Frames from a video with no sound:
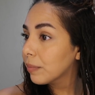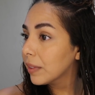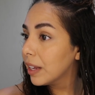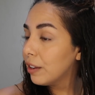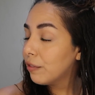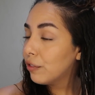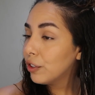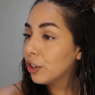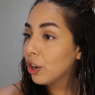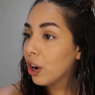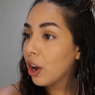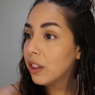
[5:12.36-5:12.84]

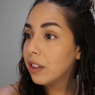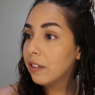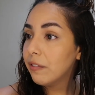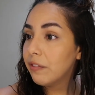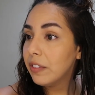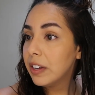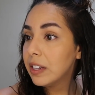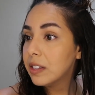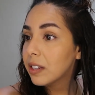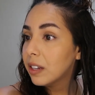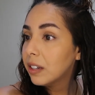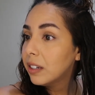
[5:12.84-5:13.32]
if you're on the
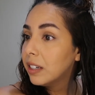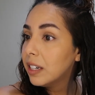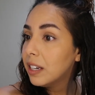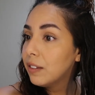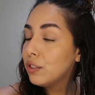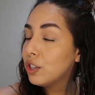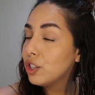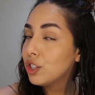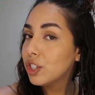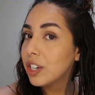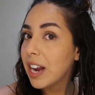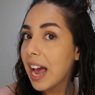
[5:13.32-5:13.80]
fence on
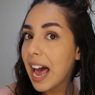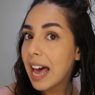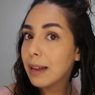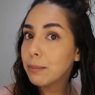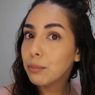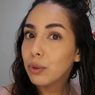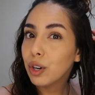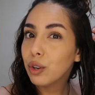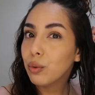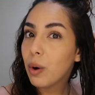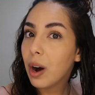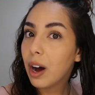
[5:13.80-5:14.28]
if you should
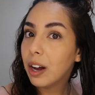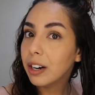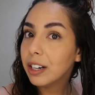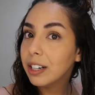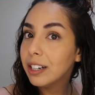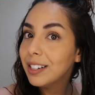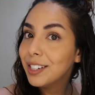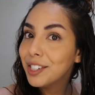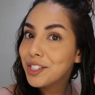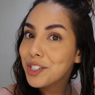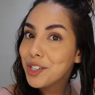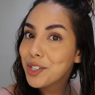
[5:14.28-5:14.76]
add more
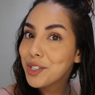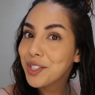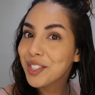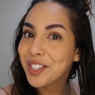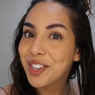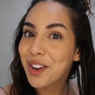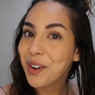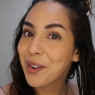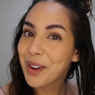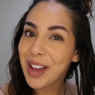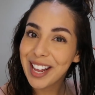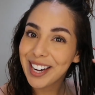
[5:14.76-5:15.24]
water,
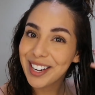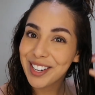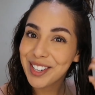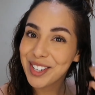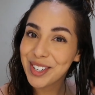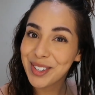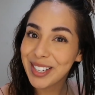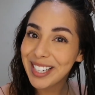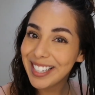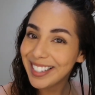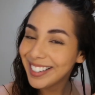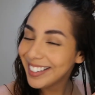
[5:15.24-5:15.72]
just go ahead and
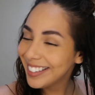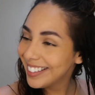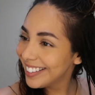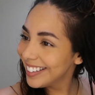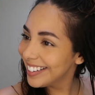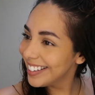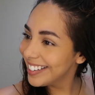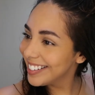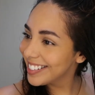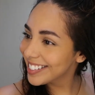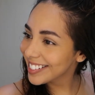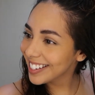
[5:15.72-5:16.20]
do it.
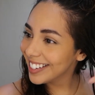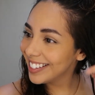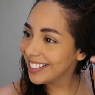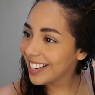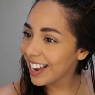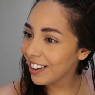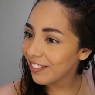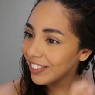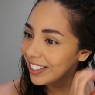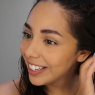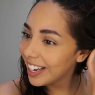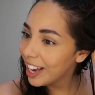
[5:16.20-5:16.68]
It's going
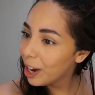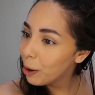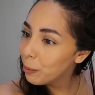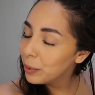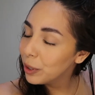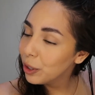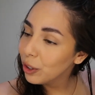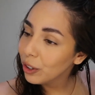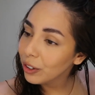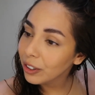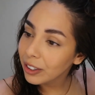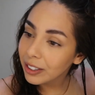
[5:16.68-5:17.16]
to definitely
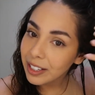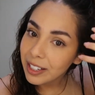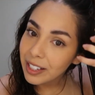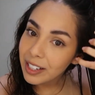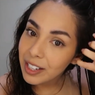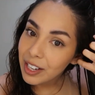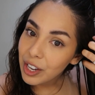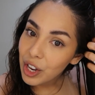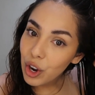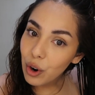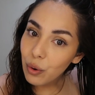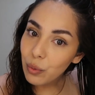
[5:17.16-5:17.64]
help your
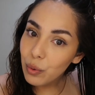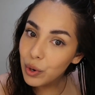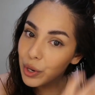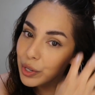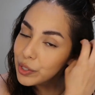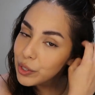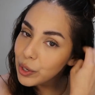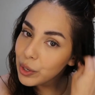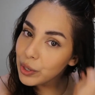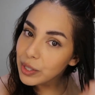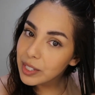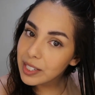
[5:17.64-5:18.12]

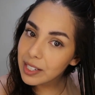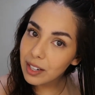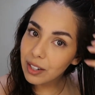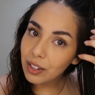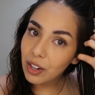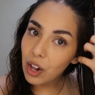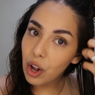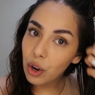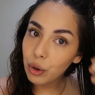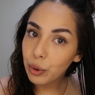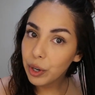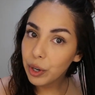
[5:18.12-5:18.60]
results in the long